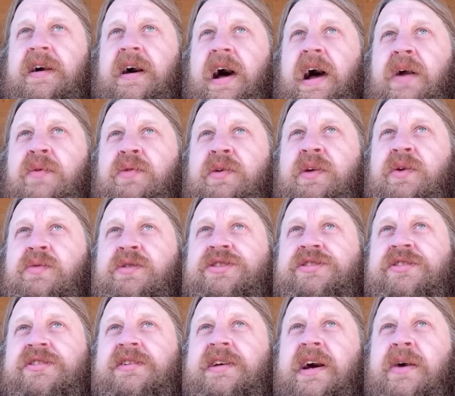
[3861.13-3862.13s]
I really wish
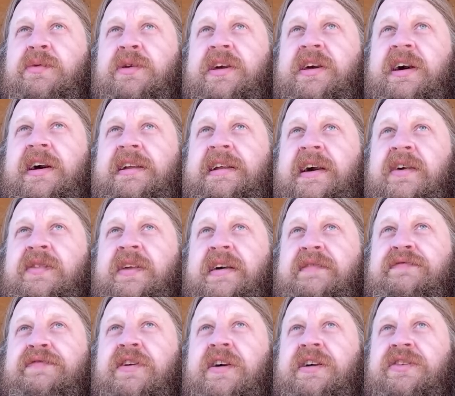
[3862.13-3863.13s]
this guy would cut down
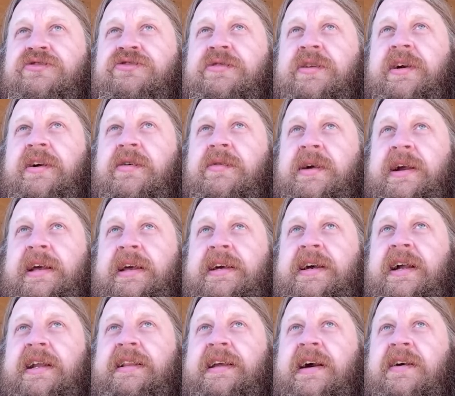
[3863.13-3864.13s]
that fucking tree already.
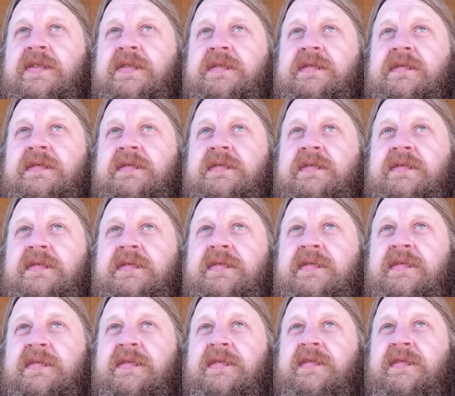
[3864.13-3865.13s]
Cut it down.
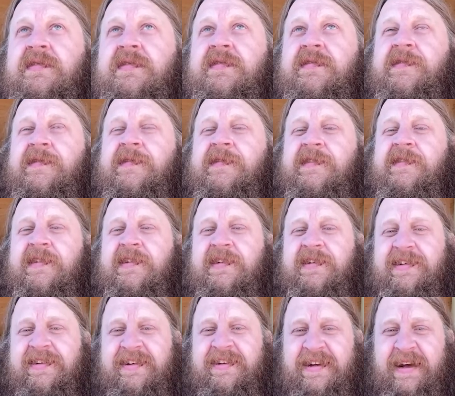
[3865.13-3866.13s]

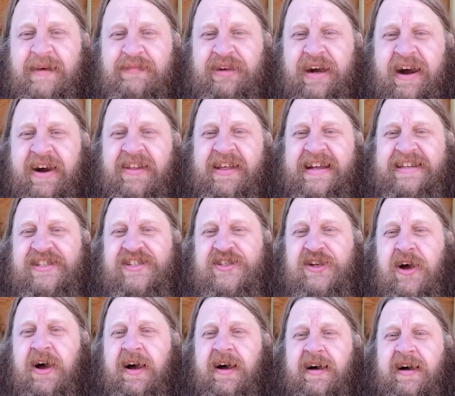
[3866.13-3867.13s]
I'm tired of that
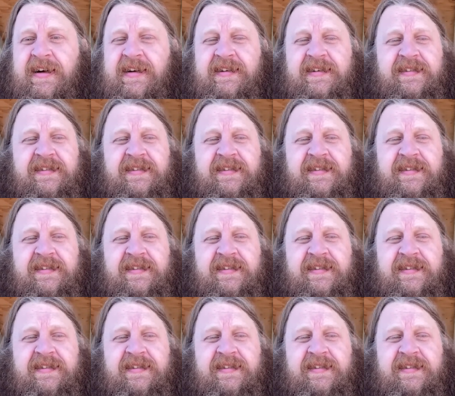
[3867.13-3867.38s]
saw.